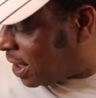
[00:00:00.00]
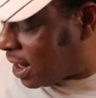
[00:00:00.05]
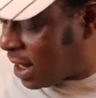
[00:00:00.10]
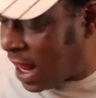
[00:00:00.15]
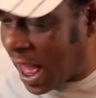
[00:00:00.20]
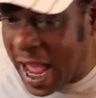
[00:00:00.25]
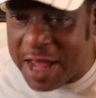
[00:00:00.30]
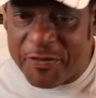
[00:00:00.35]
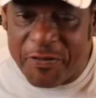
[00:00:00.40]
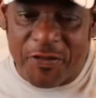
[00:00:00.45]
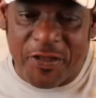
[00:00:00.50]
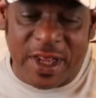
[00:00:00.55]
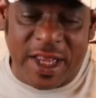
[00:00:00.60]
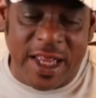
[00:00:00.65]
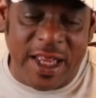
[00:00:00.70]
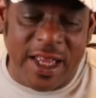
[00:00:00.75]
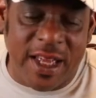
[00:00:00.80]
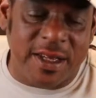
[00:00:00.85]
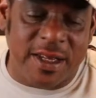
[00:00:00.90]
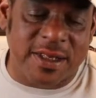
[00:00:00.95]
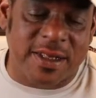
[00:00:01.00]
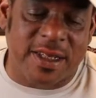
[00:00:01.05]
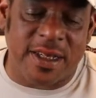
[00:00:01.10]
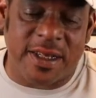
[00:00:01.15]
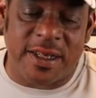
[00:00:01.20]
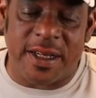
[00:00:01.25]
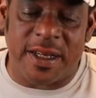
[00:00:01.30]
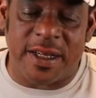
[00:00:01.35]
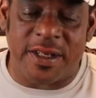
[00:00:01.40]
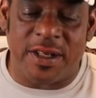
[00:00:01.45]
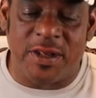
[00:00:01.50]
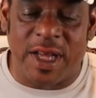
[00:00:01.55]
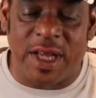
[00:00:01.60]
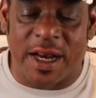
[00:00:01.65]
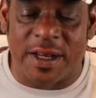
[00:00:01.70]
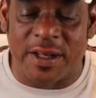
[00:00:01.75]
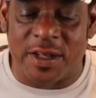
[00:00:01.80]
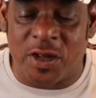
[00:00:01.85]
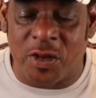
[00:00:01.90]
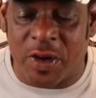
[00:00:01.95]
Life is good. You
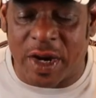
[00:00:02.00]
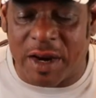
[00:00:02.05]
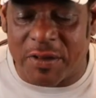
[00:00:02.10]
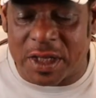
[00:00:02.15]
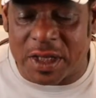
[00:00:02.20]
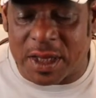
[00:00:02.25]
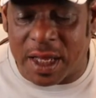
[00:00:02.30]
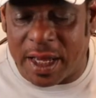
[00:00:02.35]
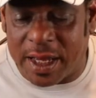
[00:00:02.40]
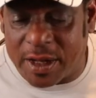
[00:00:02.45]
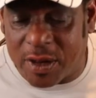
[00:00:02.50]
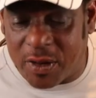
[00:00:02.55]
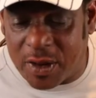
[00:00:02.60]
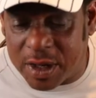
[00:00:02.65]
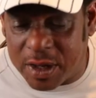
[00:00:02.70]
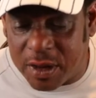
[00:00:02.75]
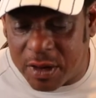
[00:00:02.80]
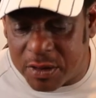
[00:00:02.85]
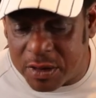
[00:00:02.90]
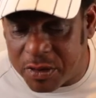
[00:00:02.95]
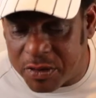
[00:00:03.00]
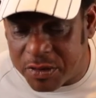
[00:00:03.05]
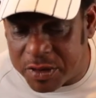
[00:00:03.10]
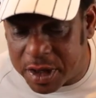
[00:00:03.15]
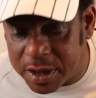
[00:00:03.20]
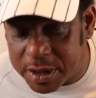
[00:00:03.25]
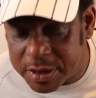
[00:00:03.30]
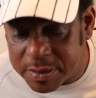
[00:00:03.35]
got new everything going on over